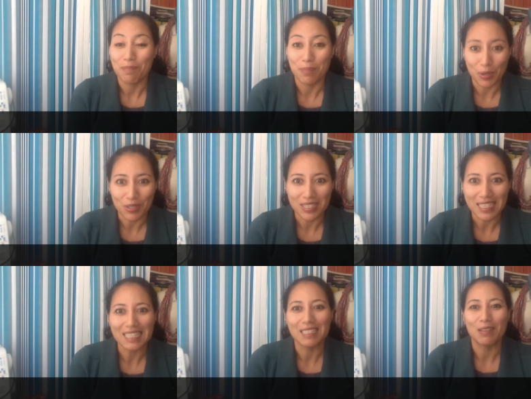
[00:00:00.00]

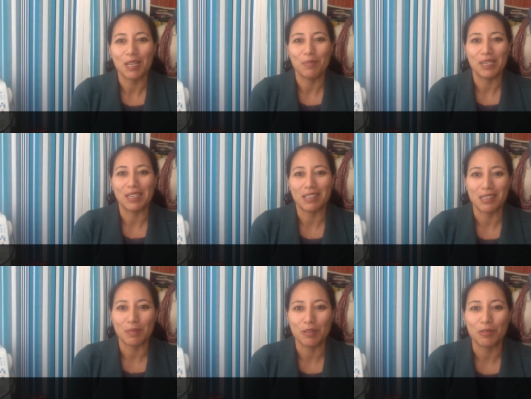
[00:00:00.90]
posted
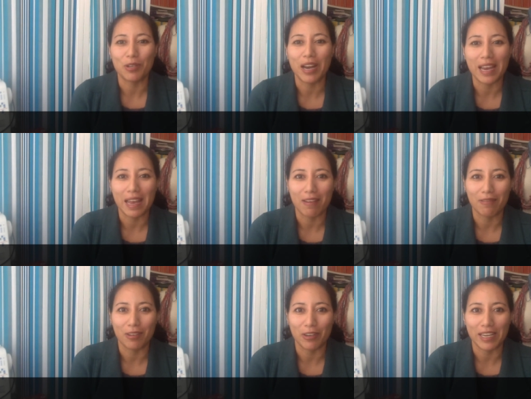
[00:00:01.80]
because before I have
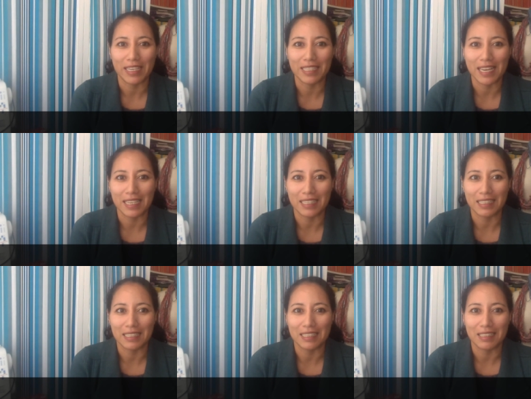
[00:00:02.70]
already
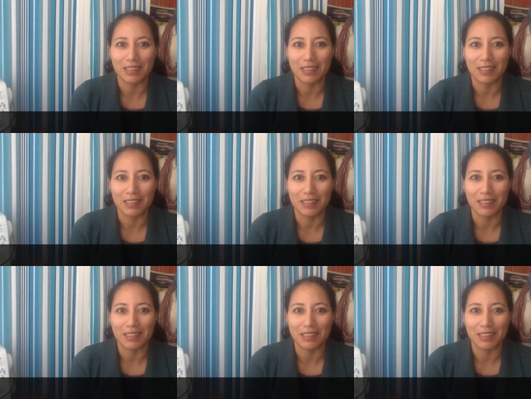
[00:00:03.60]
taken